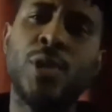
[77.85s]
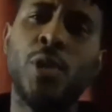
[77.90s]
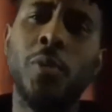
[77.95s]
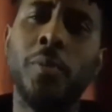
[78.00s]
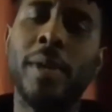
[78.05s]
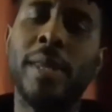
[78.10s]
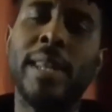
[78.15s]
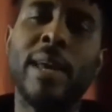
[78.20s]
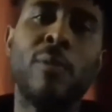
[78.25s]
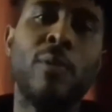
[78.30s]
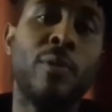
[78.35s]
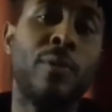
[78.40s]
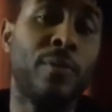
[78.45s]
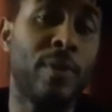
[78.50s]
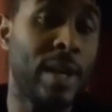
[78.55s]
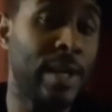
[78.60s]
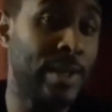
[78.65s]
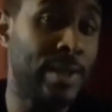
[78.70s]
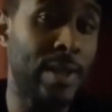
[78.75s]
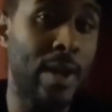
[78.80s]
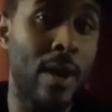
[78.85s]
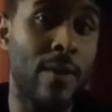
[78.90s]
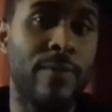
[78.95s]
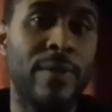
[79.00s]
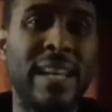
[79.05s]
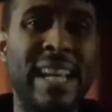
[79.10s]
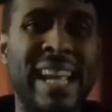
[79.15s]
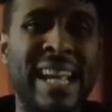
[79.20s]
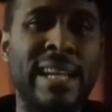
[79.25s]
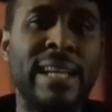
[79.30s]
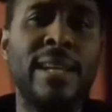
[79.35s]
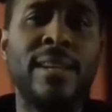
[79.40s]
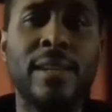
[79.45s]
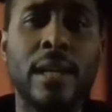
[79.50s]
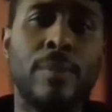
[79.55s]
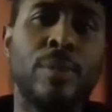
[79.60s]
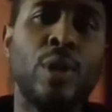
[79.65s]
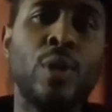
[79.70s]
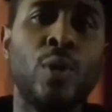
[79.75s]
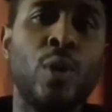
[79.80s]
two men that will face off at
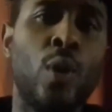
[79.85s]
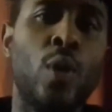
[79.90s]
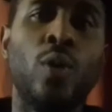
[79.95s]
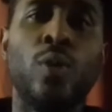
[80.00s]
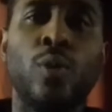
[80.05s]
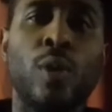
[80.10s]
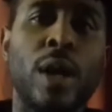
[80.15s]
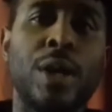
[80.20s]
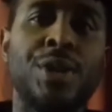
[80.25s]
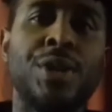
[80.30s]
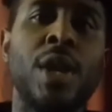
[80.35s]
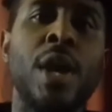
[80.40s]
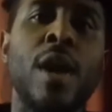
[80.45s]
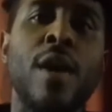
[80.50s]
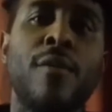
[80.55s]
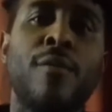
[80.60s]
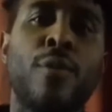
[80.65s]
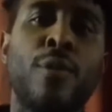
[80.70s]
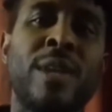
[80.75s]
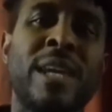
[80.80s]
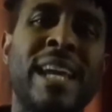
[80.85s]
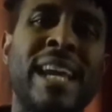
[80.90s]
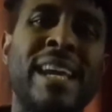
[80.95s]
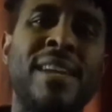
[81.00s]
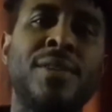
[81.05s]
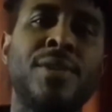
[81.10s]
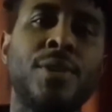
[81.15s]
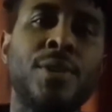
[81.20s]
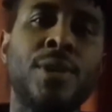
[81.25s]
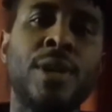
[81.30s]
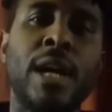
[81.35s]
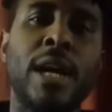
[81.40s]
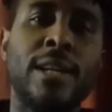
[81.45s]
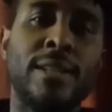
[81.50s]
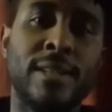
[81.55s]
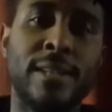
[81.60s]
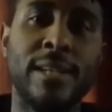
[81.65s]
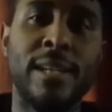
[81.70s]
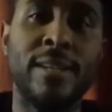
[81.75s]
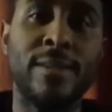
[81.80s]
NEW Gold Rush for the
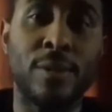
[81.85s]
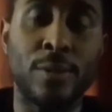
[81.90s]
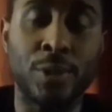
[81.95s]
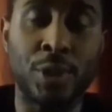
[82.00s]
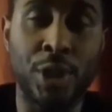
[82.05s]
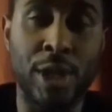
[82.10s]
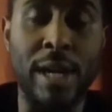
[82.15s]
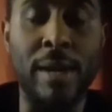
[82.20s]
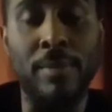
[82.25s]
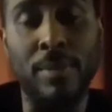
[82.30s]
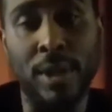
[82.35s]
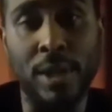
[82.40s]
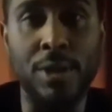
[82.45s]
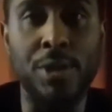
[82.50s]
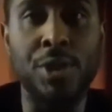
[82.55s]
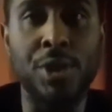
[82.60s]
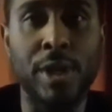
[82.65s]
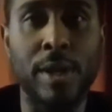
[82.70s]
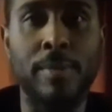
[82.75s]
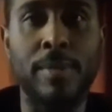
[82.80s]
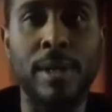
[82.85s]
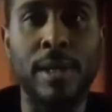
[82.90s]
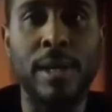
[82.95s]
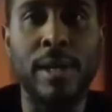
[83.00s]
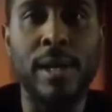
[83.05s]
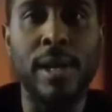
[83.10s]
Intercontinental Championship.